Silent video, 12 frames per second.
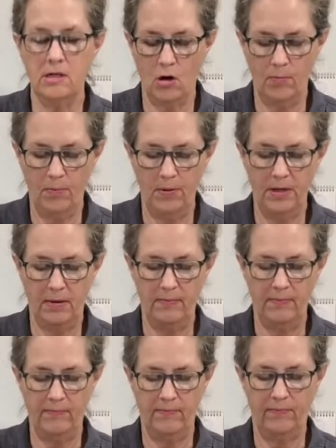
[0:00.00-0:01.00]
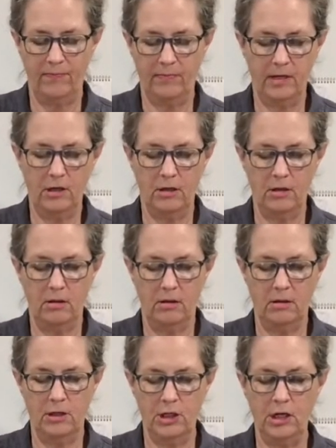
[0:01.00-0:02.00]
hoping I'm
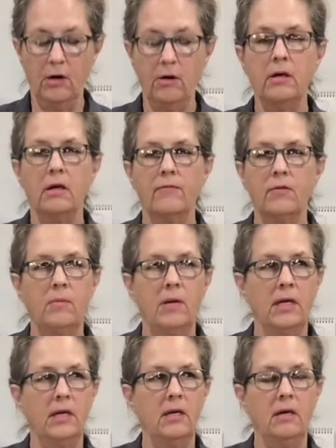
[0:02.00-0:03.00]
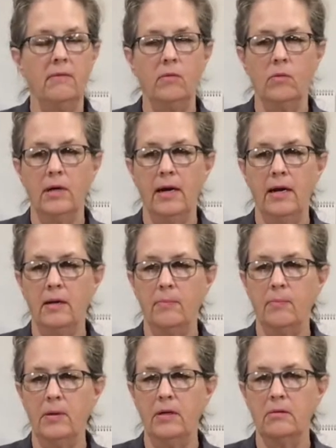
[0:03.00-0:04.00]
sharing enough and making everyone
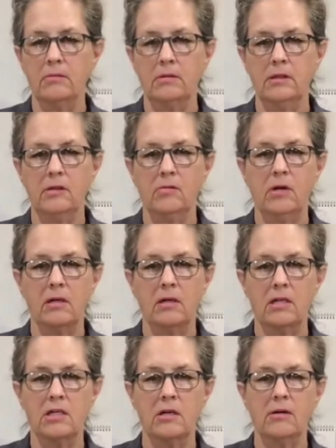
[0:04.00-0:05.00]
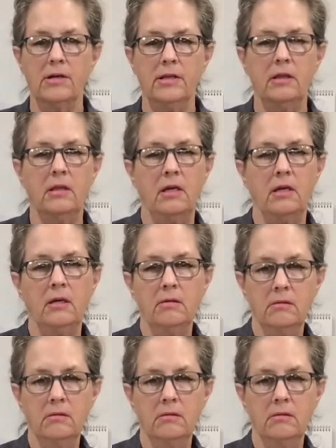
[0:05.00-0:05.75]
happy, or not sorry that they